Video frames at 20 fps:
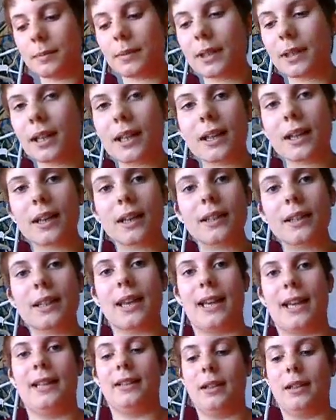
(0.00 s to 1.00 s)

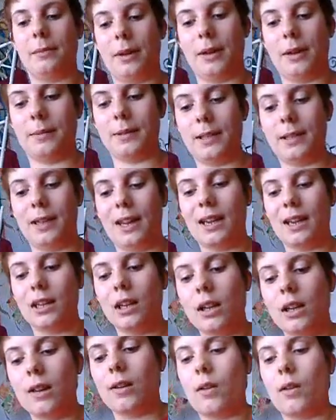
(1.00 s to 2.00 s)
Bloody hell, I'm hyper today.
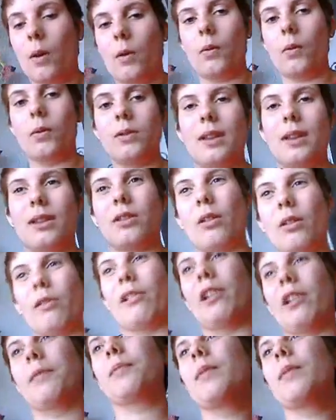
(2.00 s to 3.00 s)
No, that's not
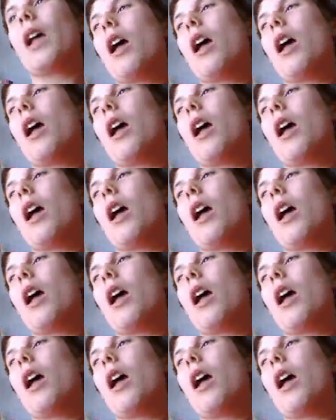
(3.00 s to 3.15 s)
right.